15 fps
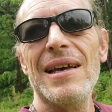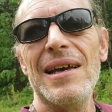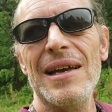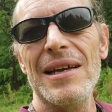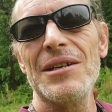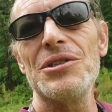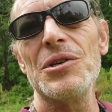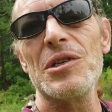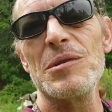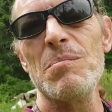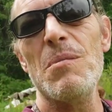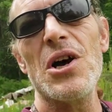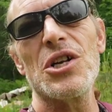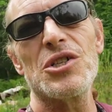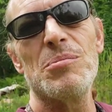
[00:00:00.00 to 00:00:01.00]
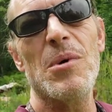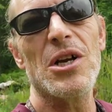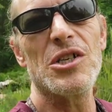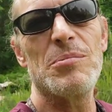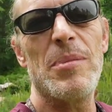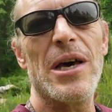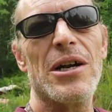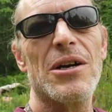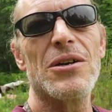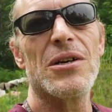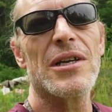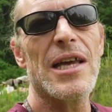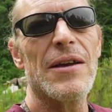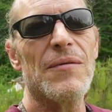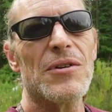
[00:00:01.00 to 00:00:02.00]
and she was much, much better.
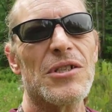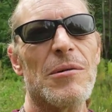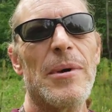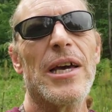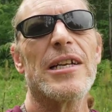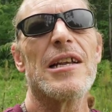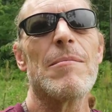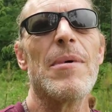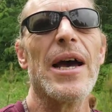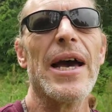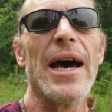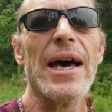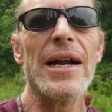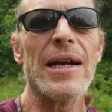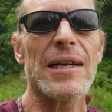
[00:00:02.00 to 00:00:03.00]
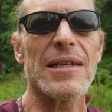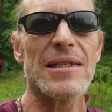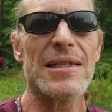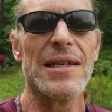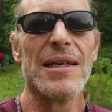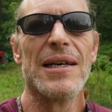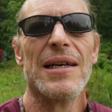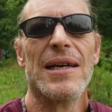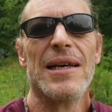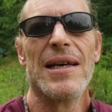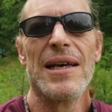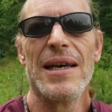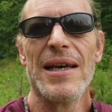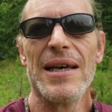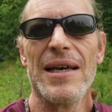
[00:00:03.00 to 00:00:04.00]
Gave her some antibiotics,
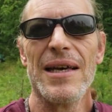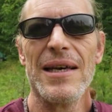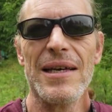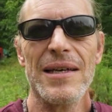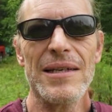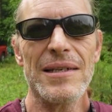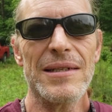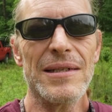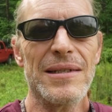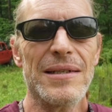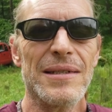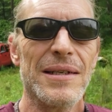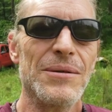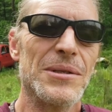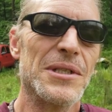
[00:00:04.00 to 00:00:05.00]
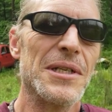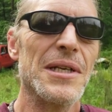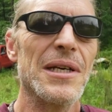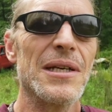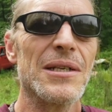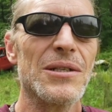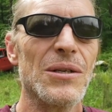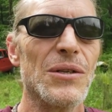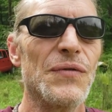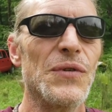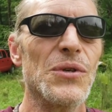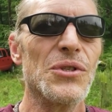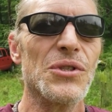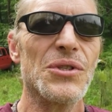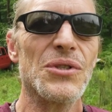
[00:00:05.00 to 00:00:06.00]
and that was it. So the
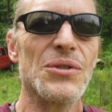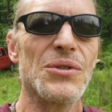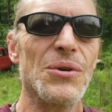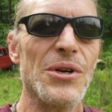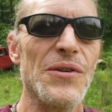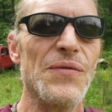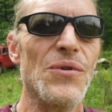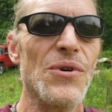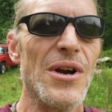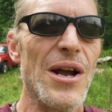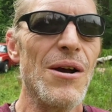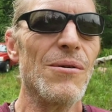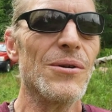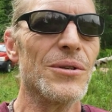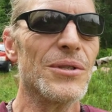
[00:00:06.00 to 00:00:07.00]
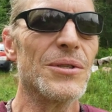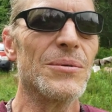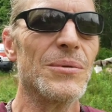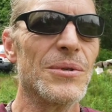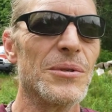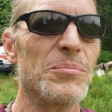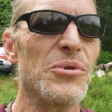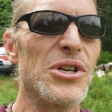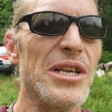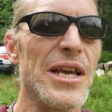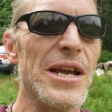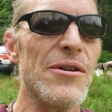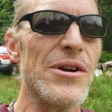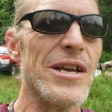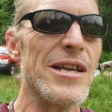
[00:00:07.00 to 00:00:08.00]
first 24 hours was pretty
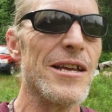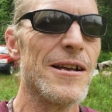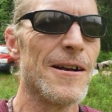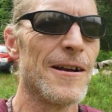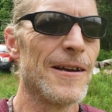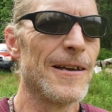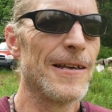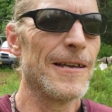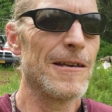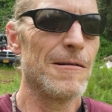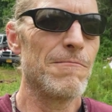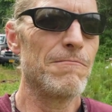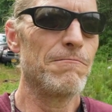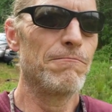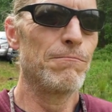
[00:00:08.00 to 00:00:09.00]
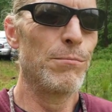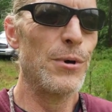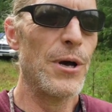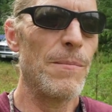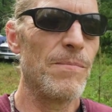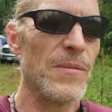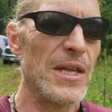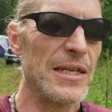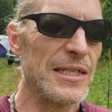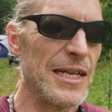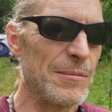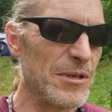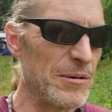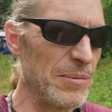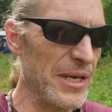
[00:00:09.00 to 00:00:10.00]
hairy, but it
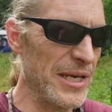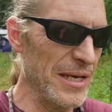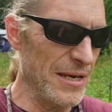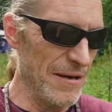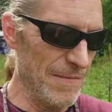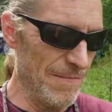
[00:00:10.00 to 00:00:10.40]
seems to be